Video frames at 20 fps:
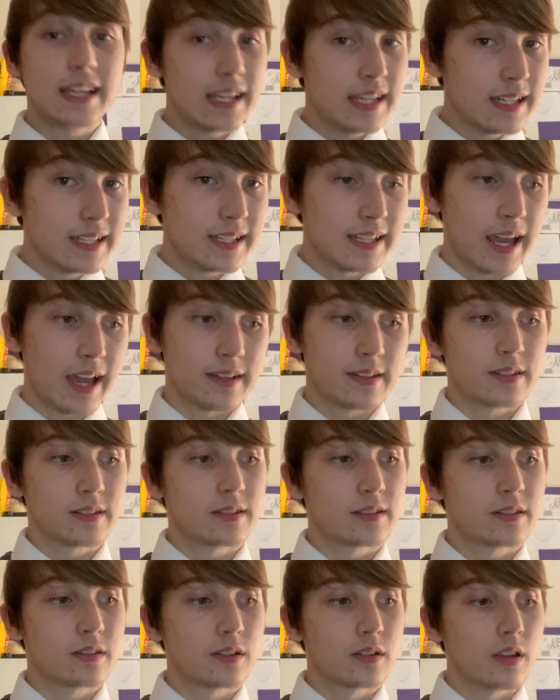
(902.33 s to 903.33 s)

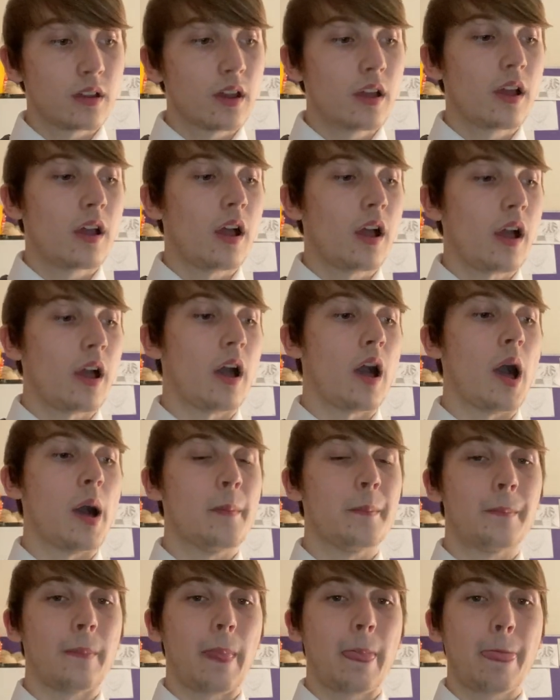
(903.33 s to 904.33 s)
EDS.
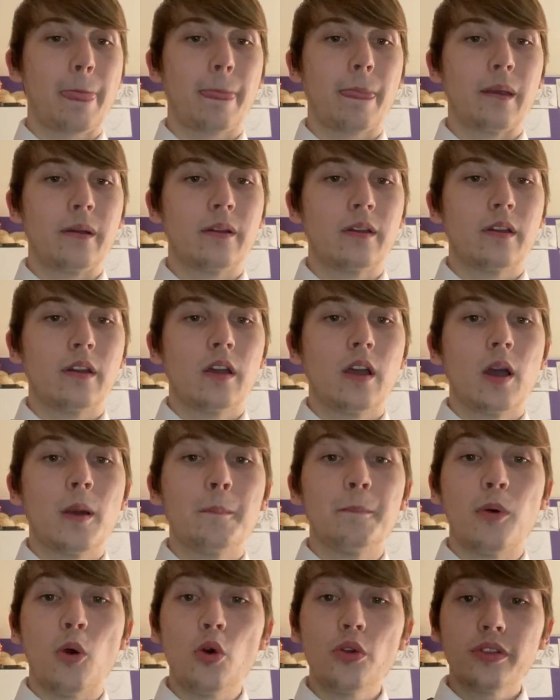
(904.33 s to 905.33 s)
Um,
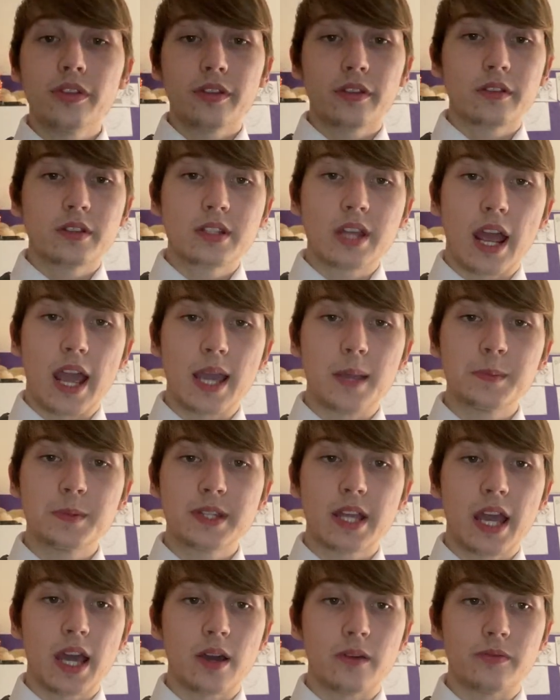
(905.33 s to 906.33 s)
both
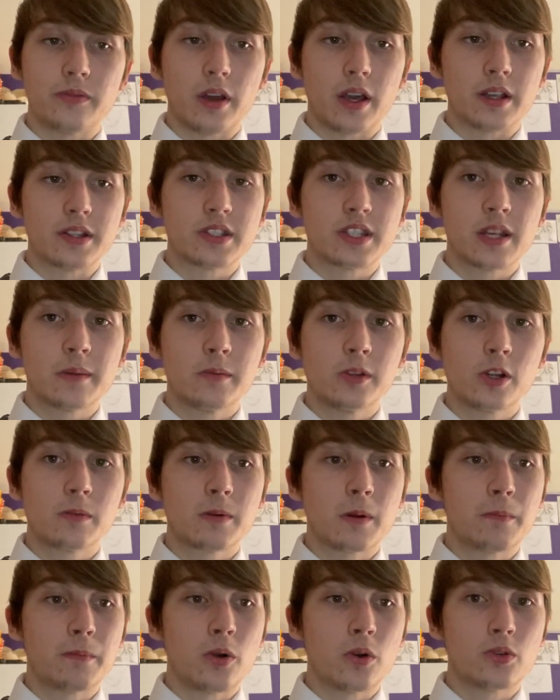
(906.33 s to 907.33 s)
types have similar
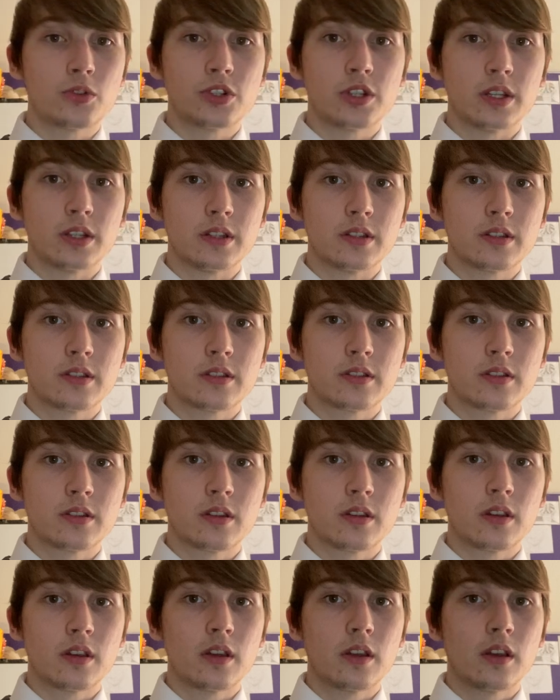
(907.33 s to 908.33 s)
propulsions
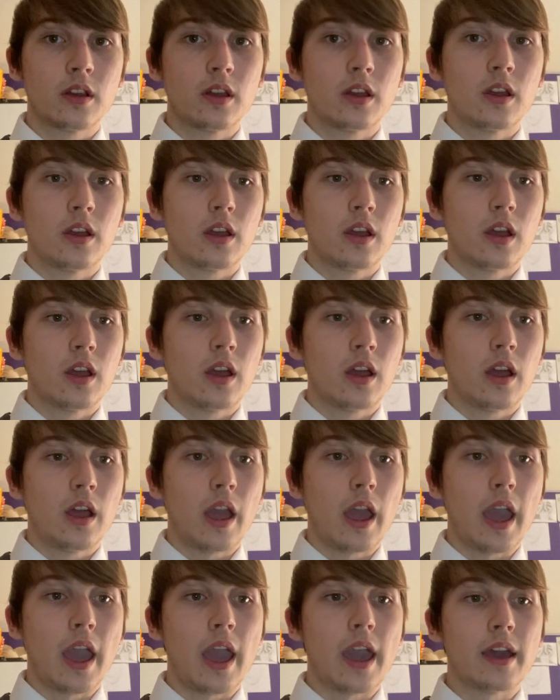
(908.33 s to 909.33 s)

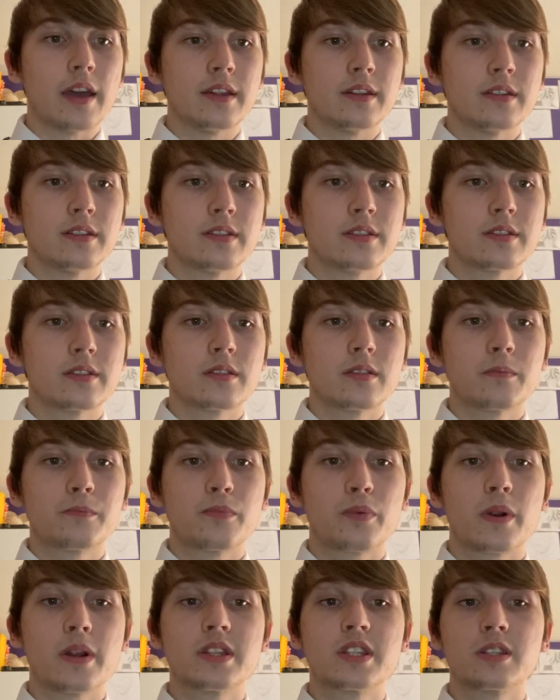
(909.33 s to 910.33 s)
and
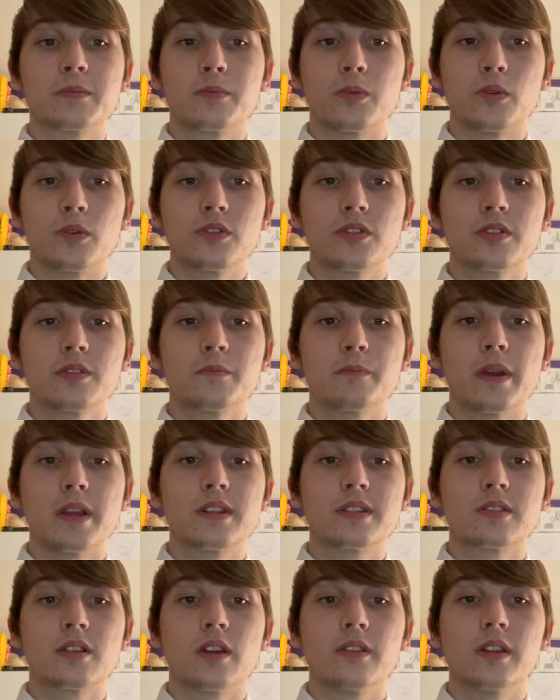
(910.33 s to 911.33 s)
principles
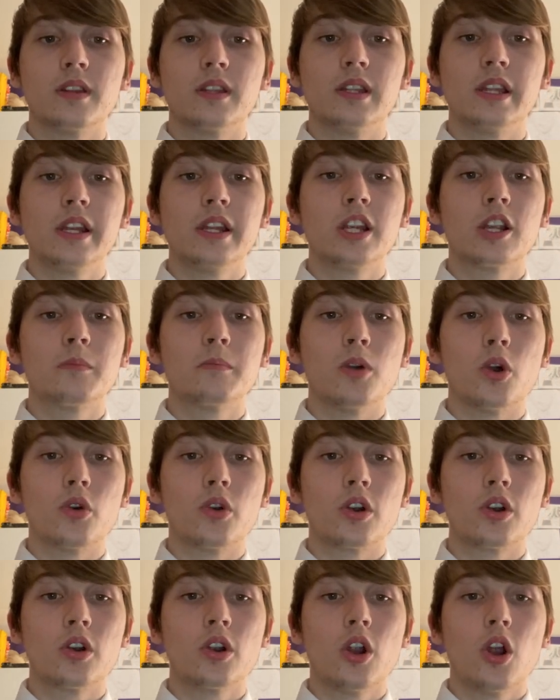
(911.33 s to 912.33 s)
based on the linear
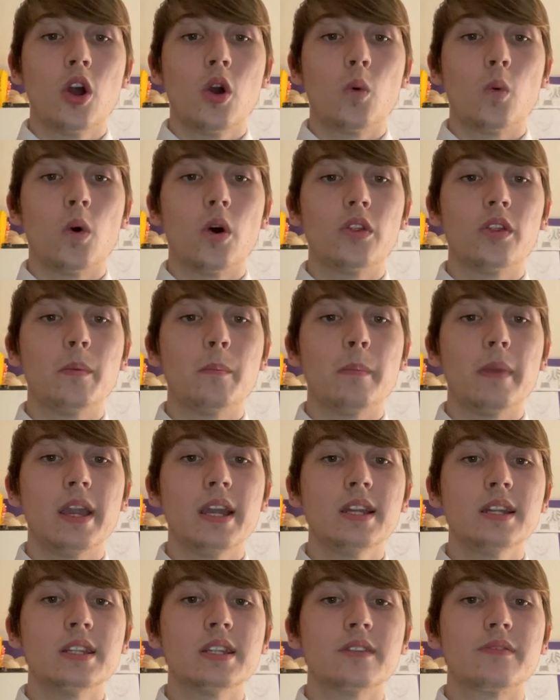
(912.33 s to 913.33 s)
motor, while the
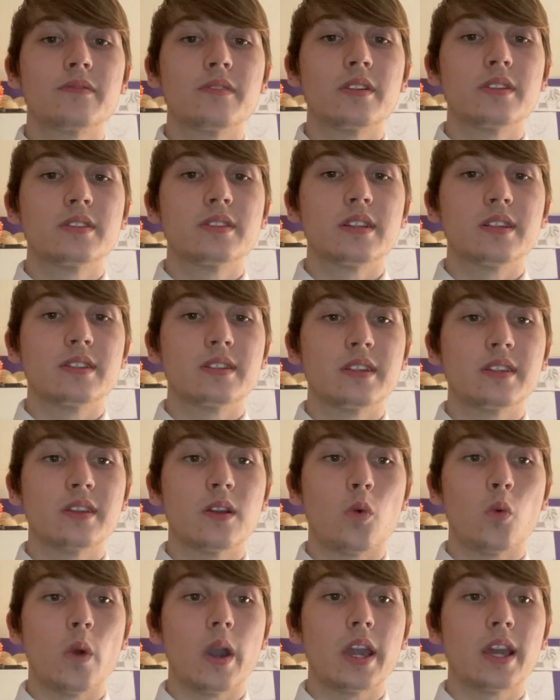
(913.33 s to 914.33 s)
main difference is in
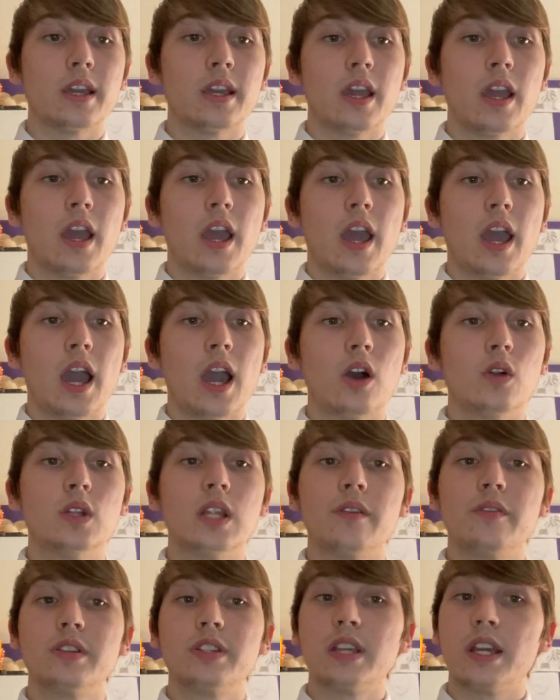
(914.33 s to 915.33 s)
the way how
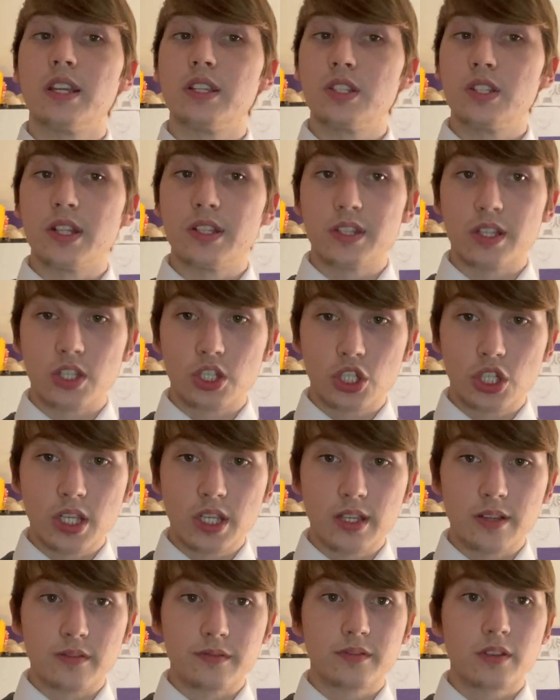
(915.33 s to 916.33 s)
levitation is
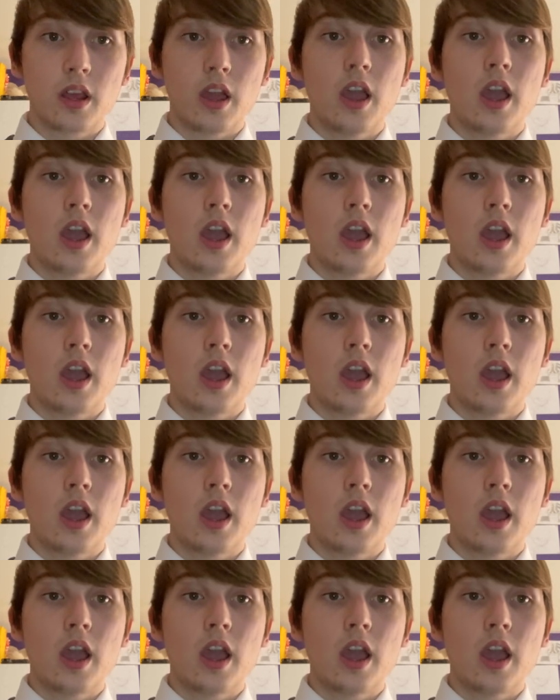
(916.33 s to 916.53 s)
achieved.